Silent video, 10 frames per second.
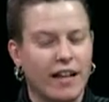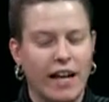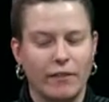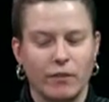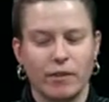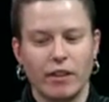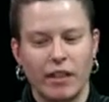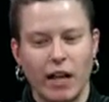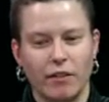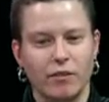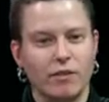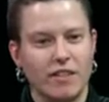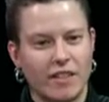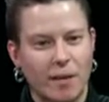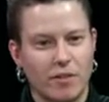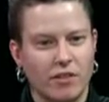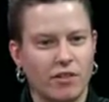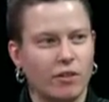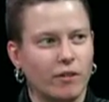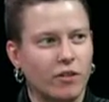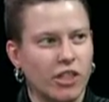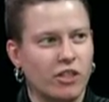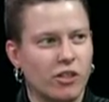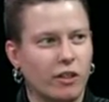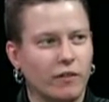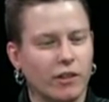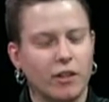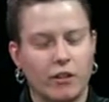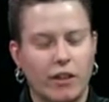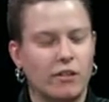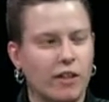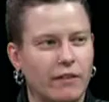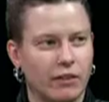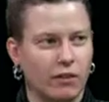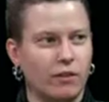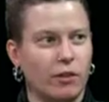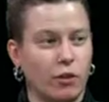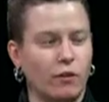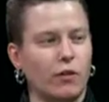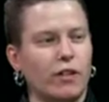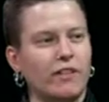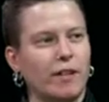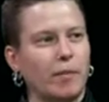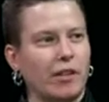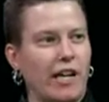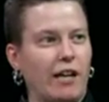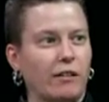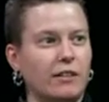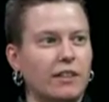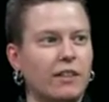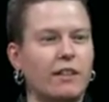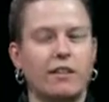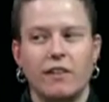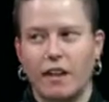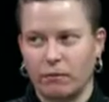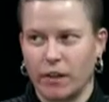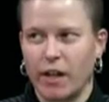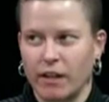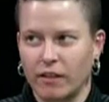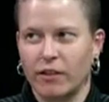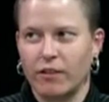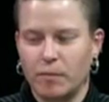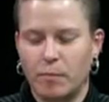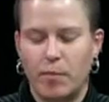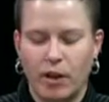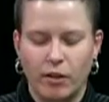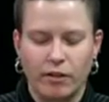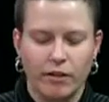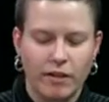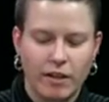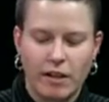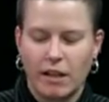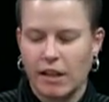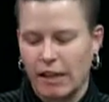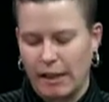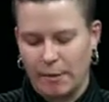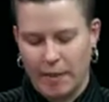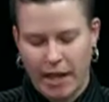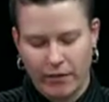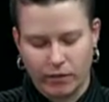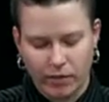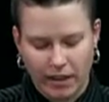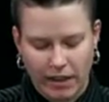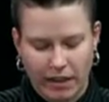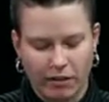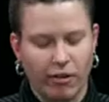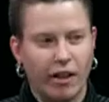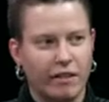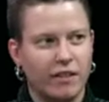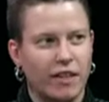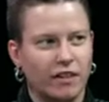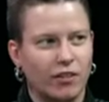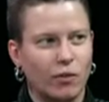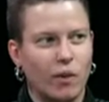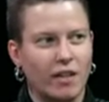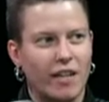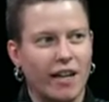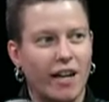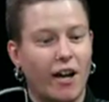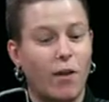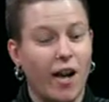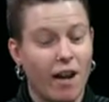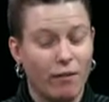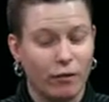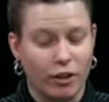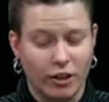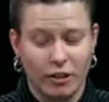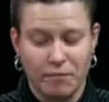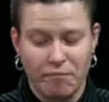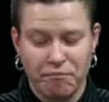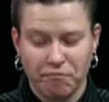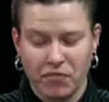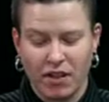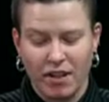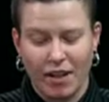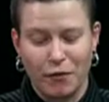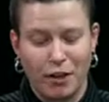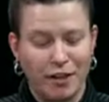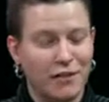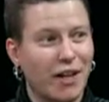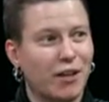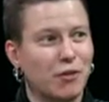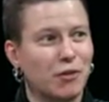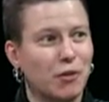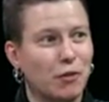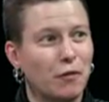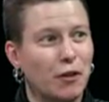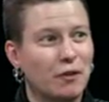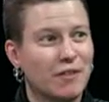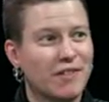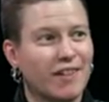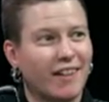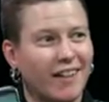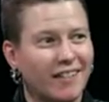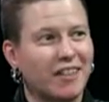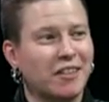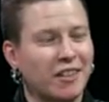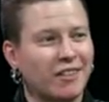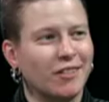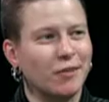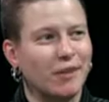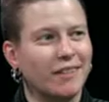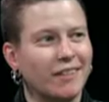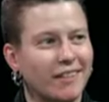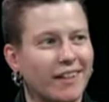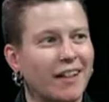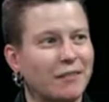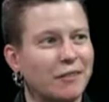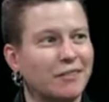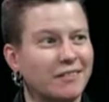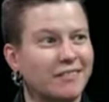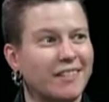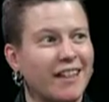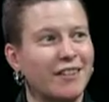And I haven't really gone through the steps to sort of change it over. Although I do have a Google Voice number now that rings both. But I haven't really integrated the Nexus 1 yet. However, if I leave the house with two phones, I take the Nexus 1 and the iPhone. And